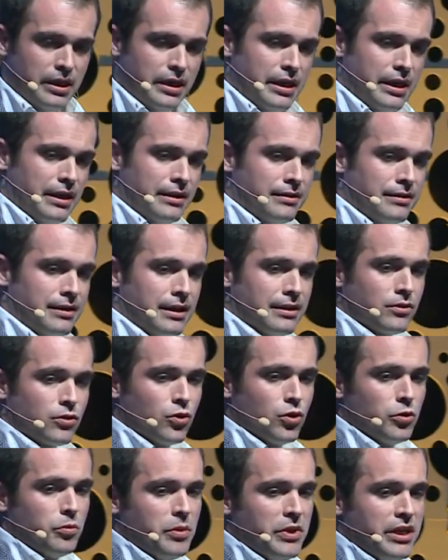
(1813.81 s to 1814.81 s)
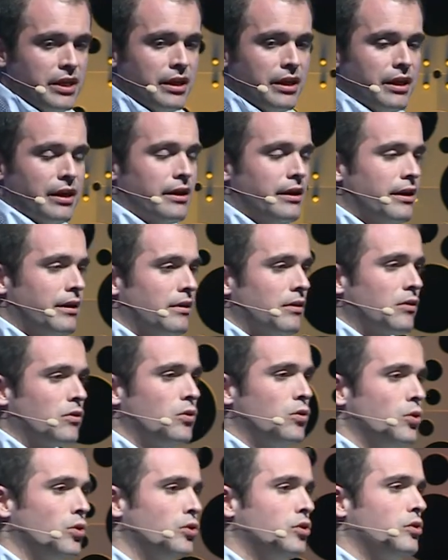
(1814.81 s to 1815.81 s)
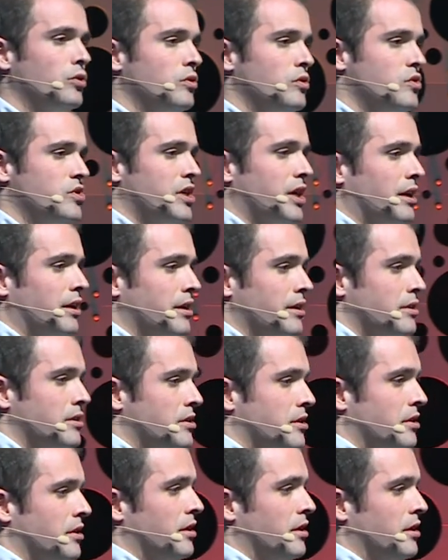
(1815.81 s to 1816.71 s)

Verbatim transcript: And that could be a good challenge